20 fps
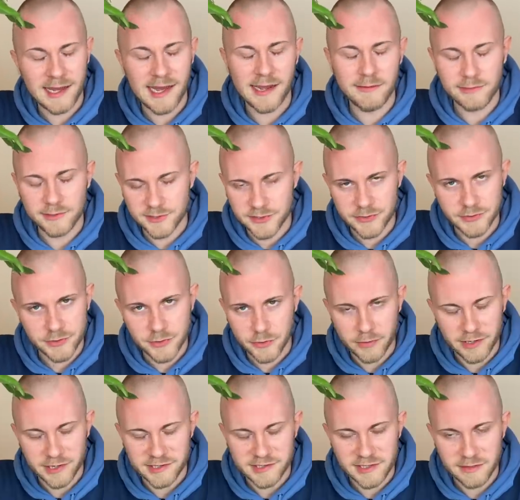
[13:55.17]
I will do a tour
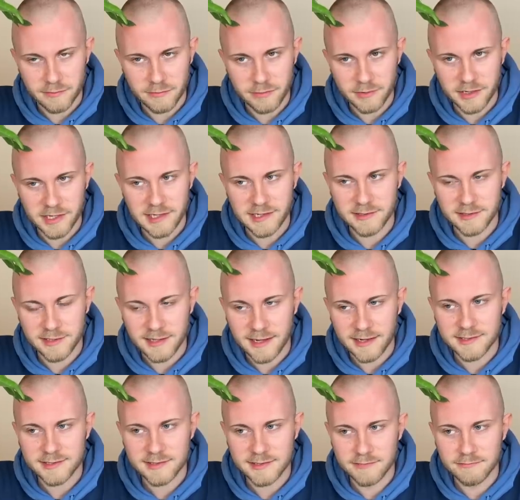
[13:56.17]
at some point in the
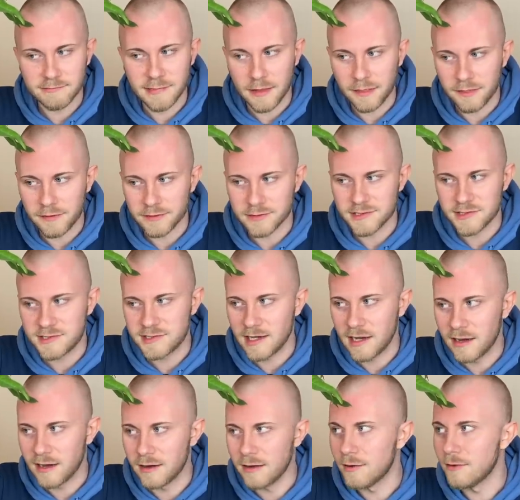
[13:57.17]
next month or
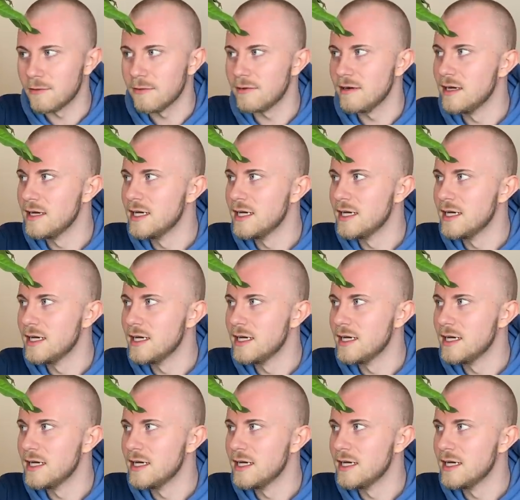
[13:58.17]
so.